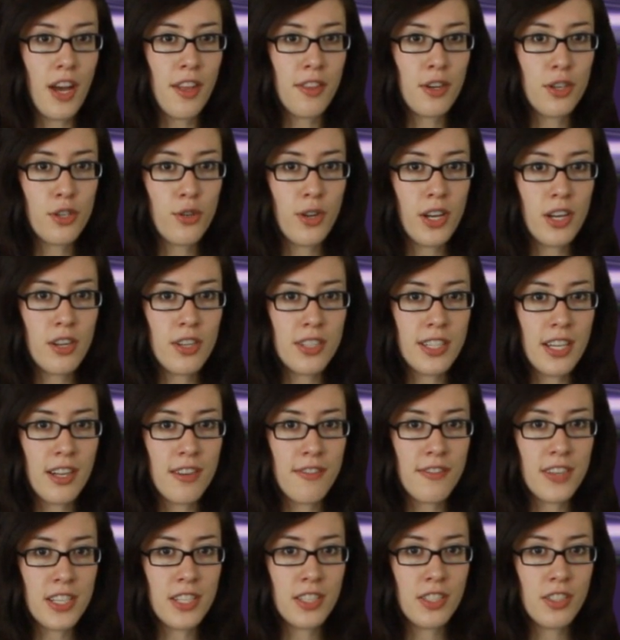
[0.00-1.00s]
other traders and
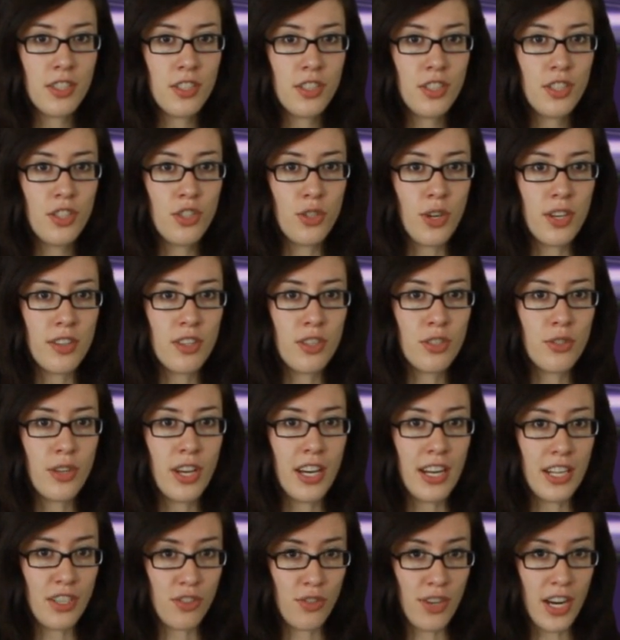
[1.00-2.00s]
investors to join their
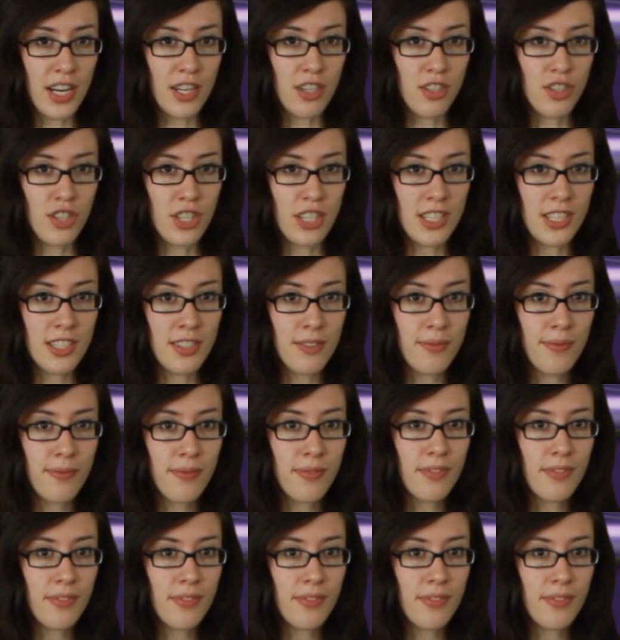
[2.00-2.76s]
trading strategies.